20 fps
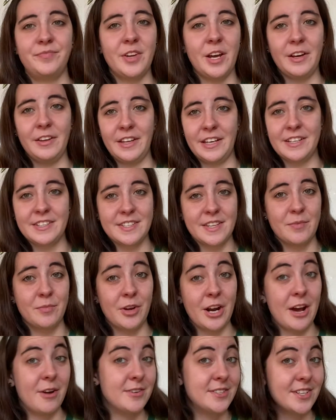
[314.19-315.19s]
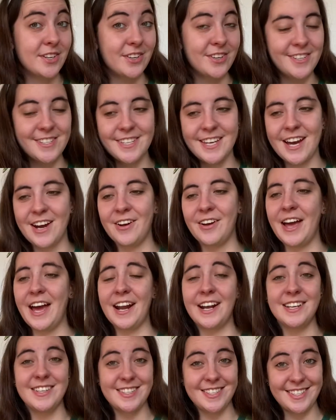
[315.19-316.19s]
I liked them when I was a Girl Scout and
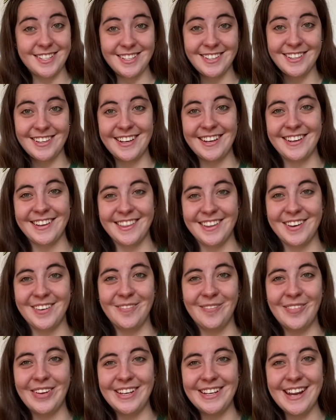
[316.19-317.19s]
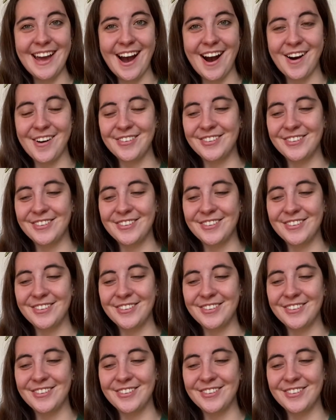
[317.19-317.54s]
I still like them now.